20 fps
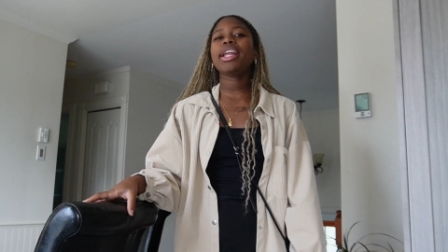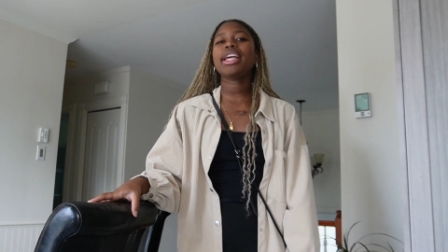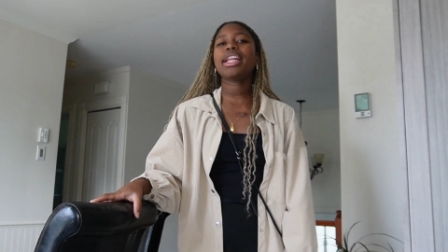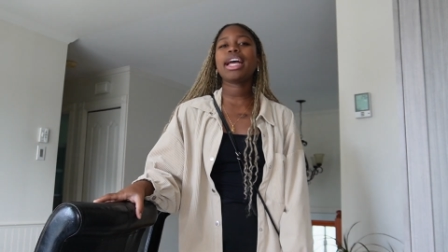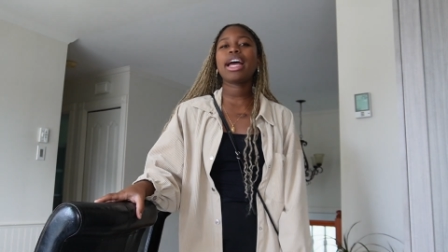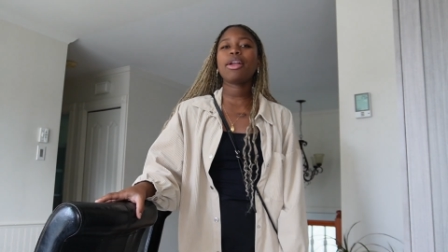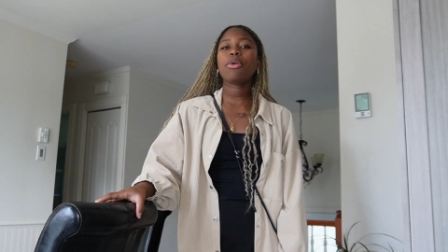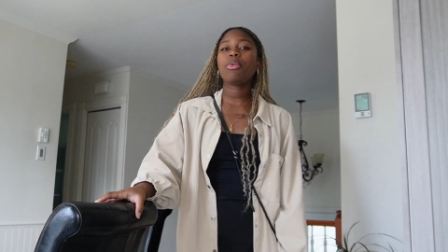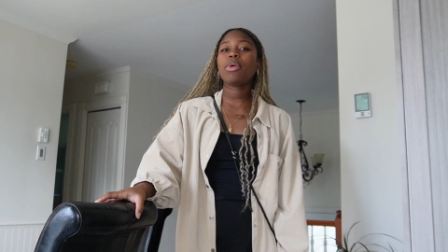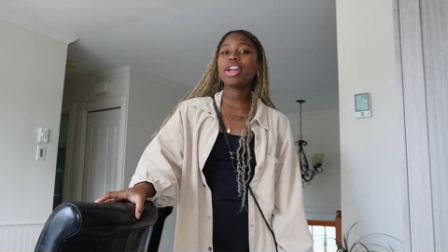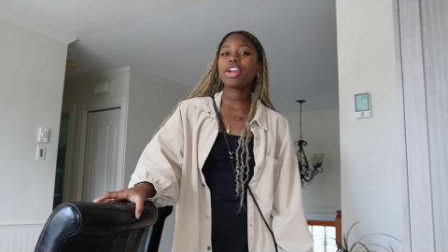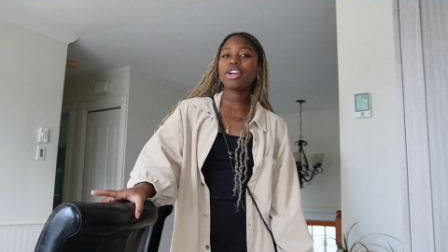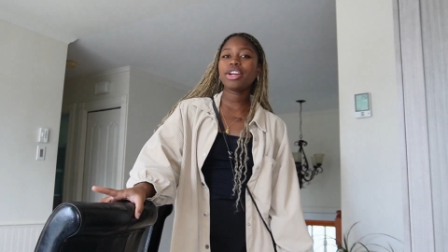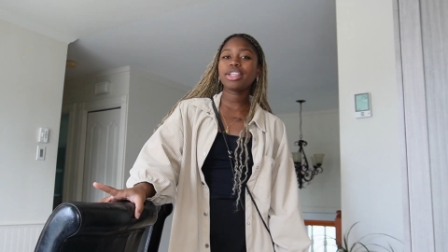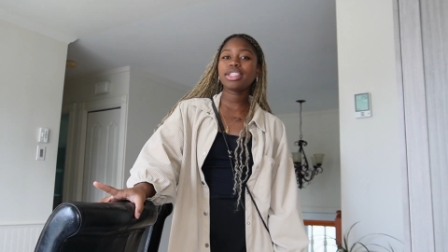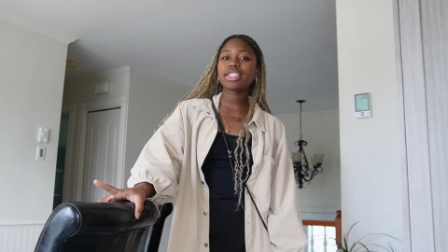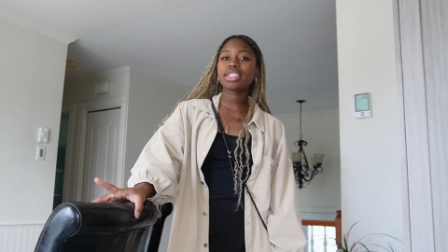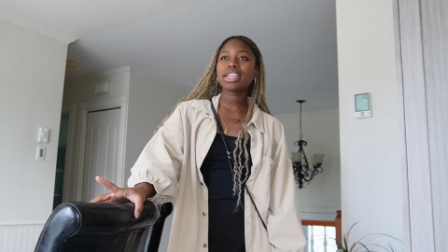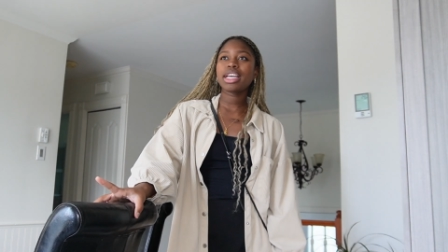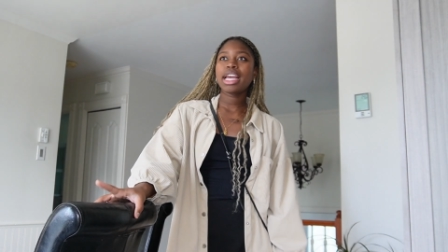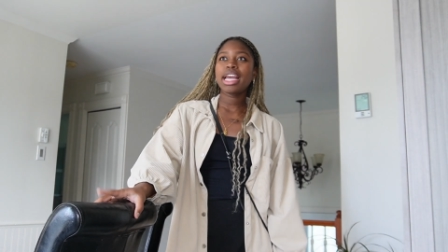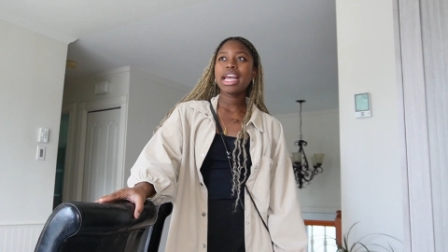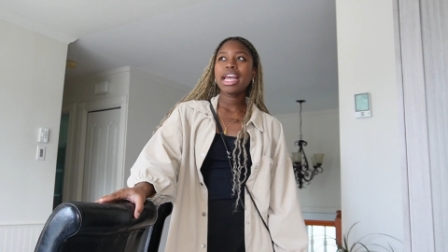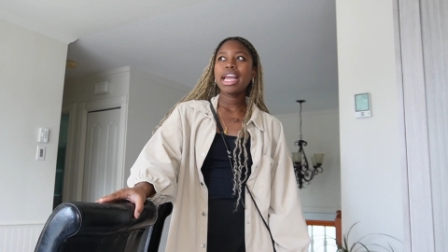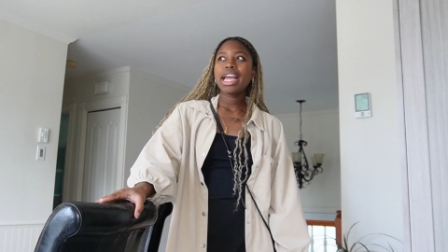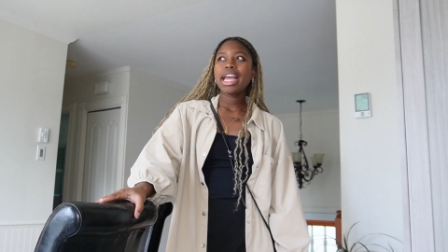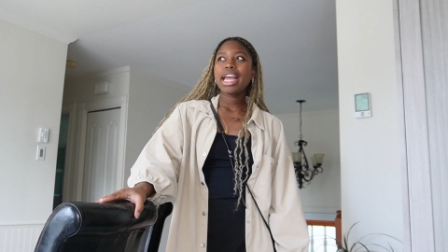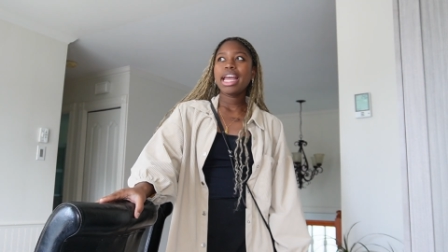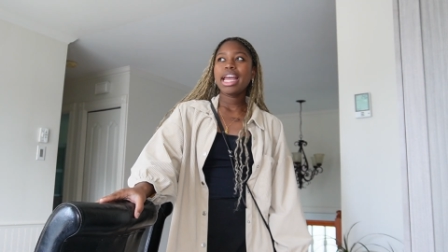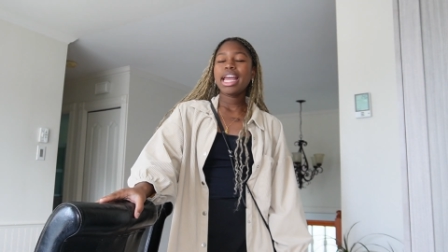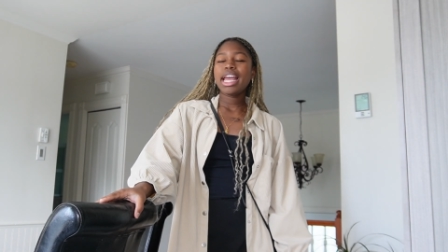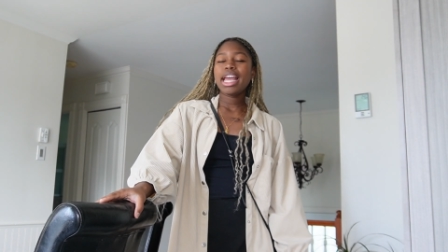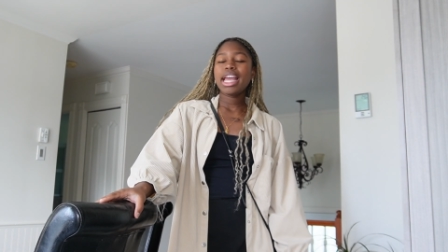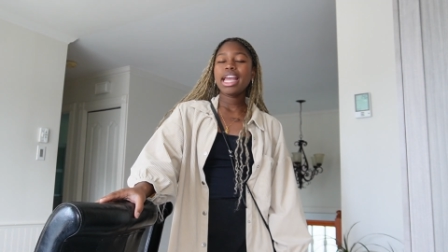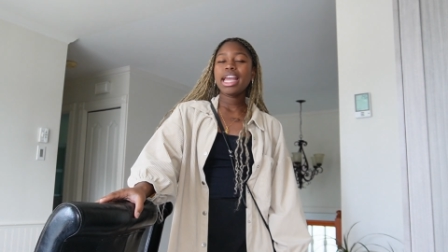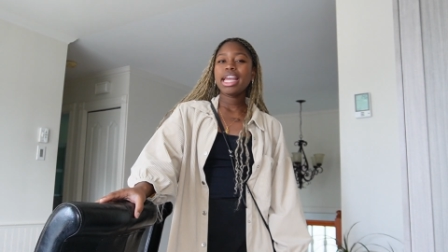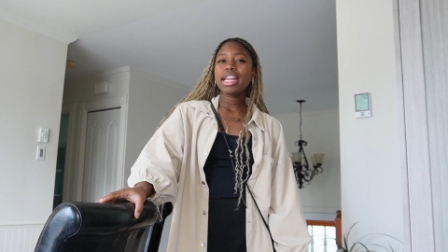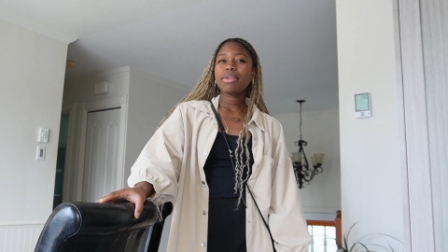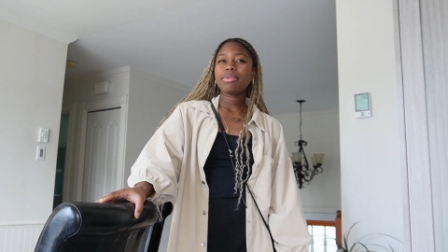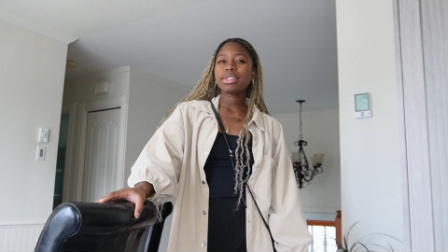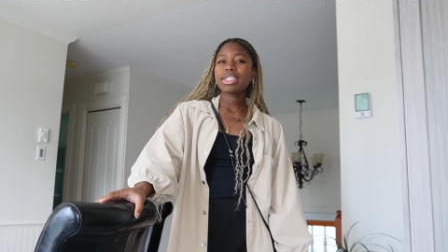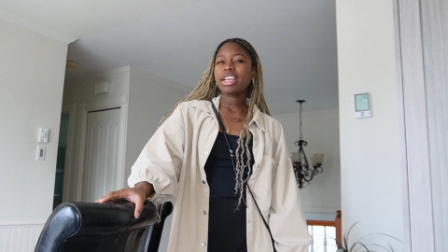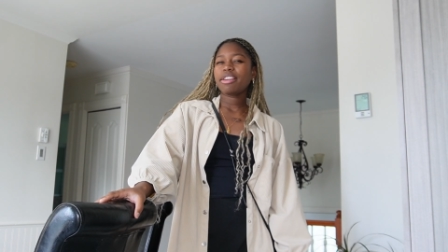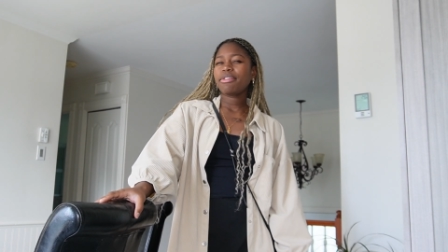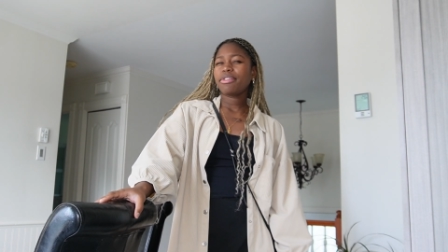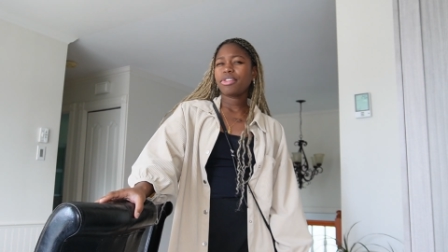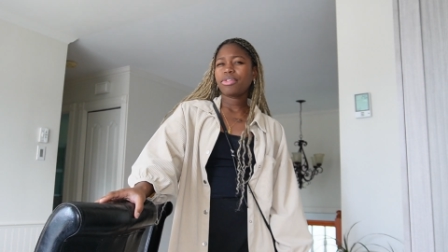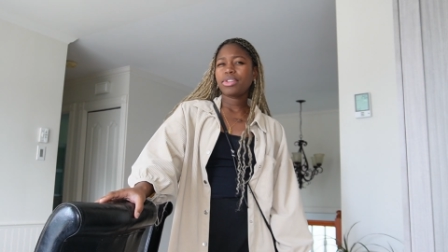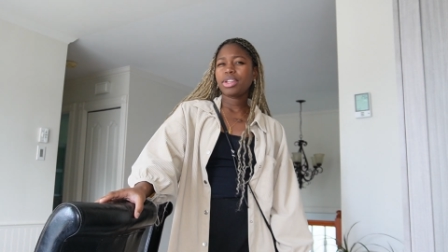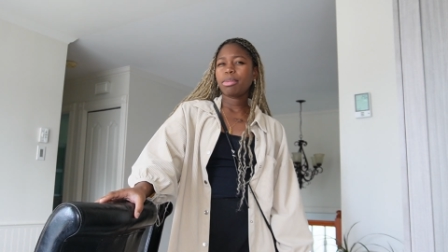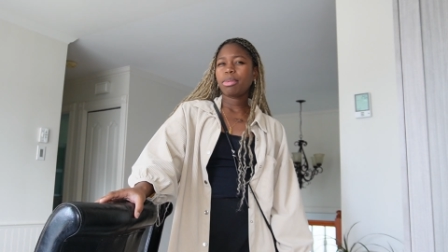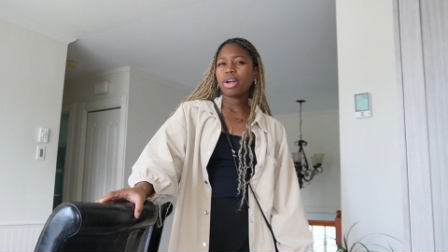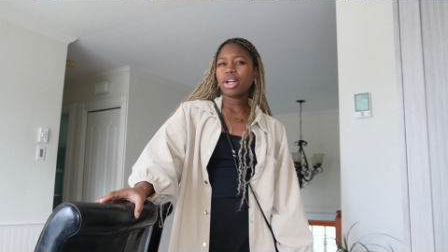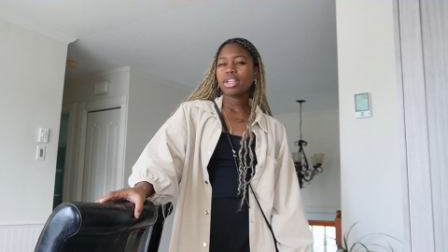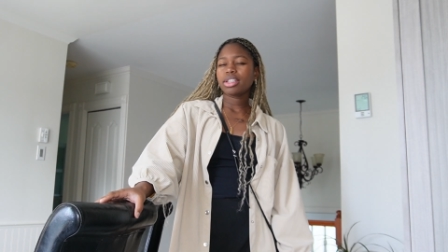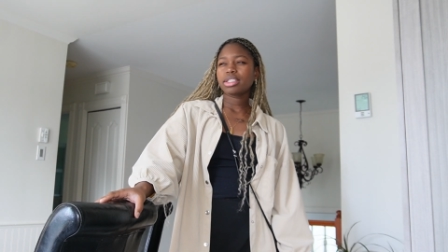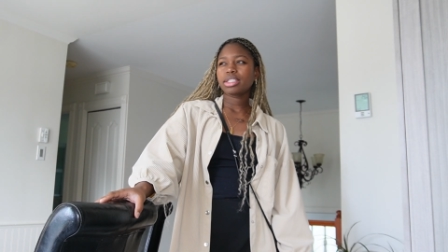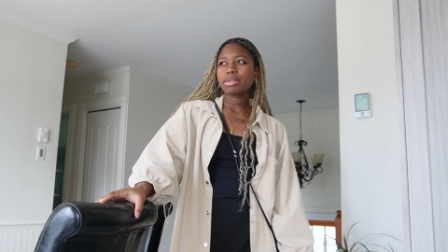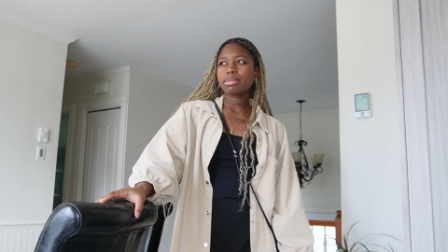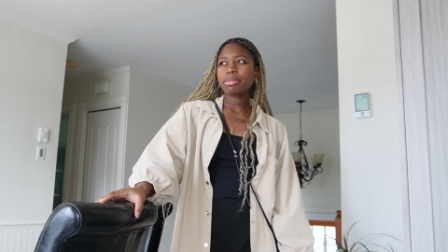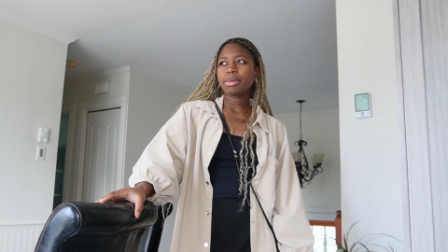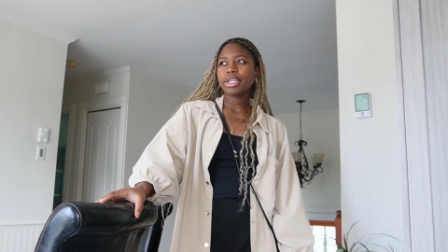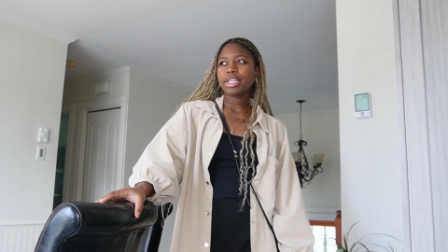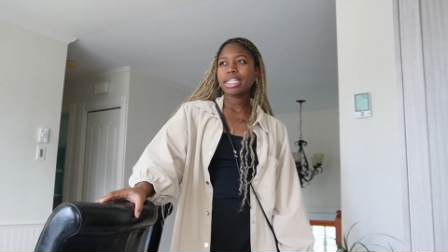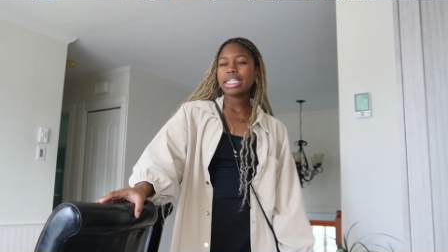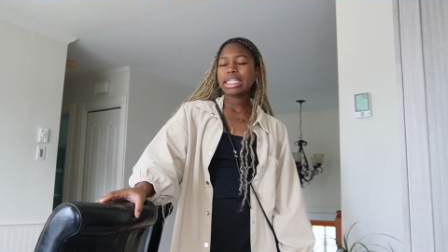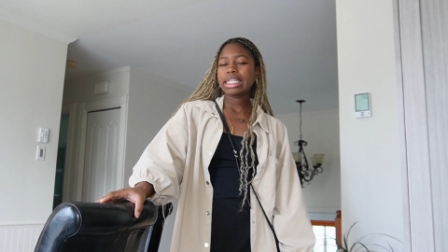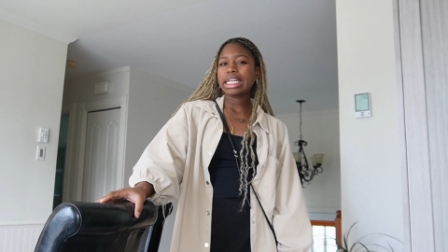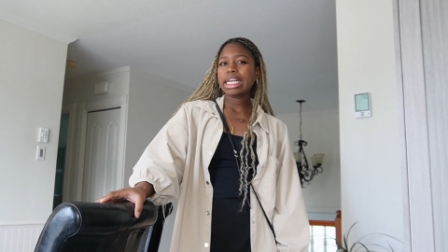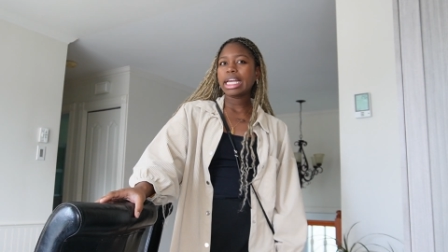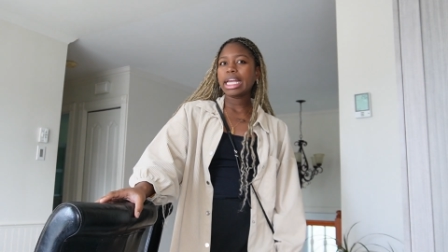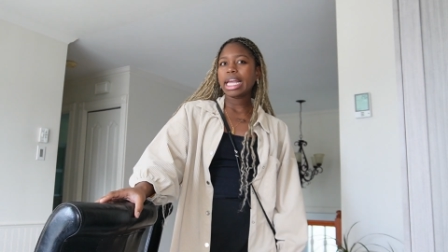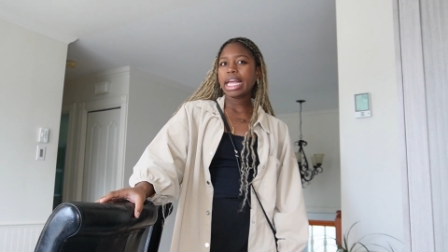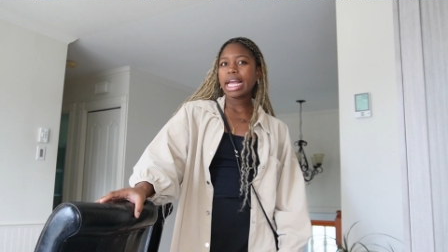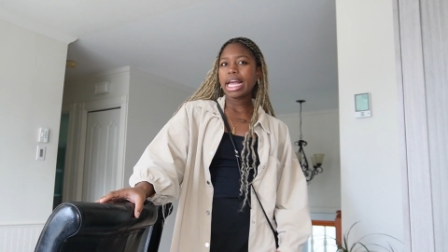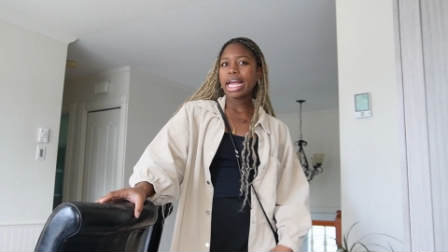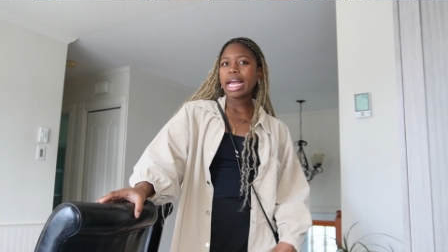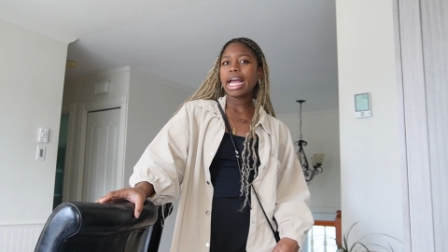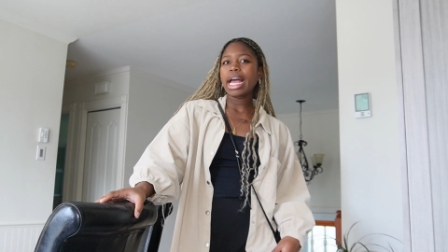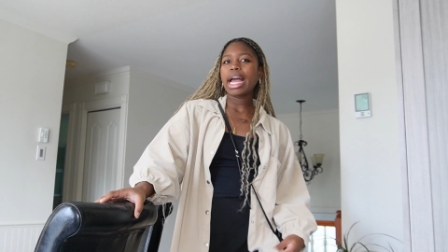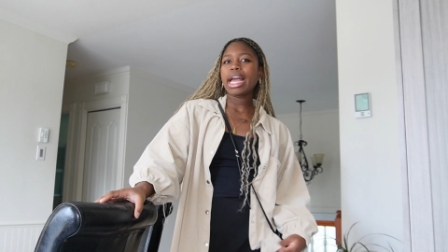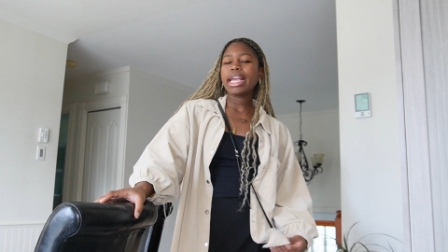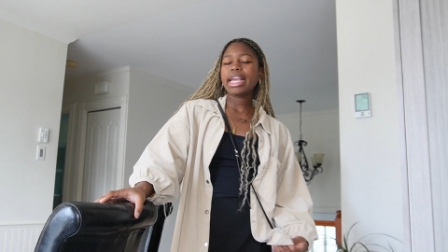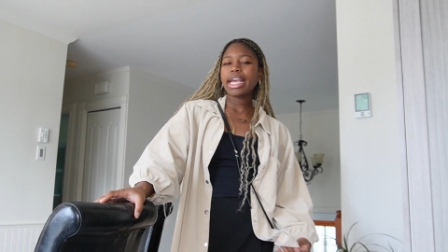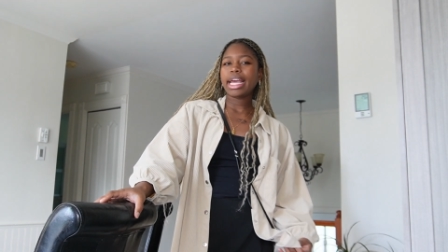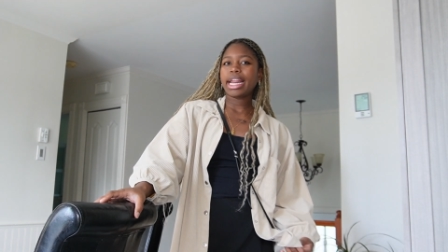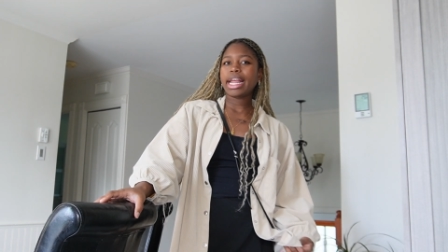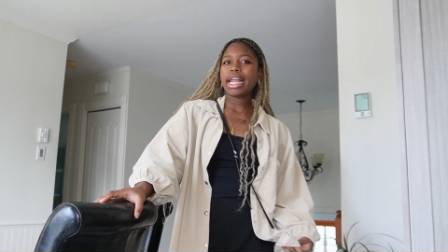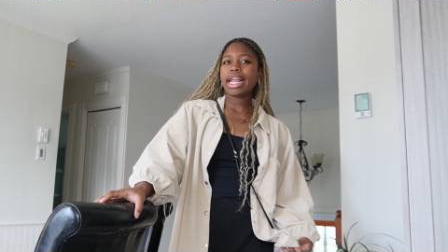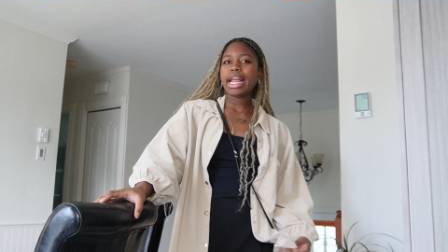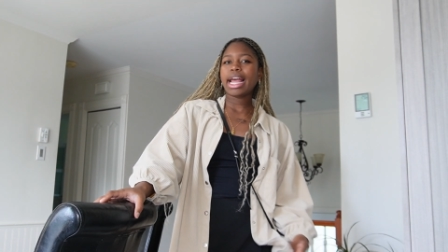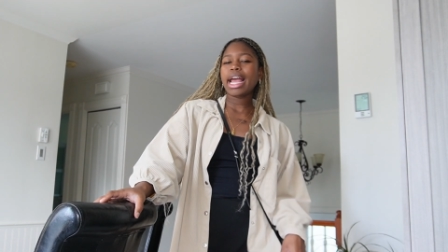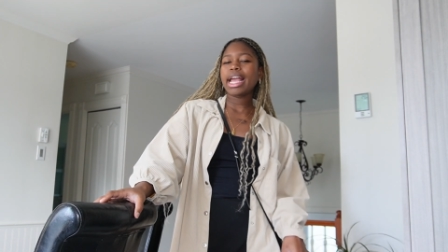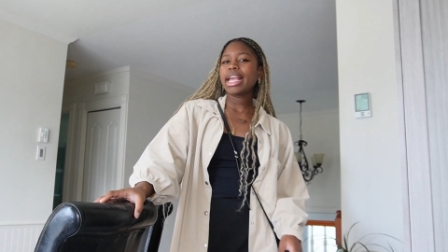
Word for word: it at Winners and it was like $50, but I get it.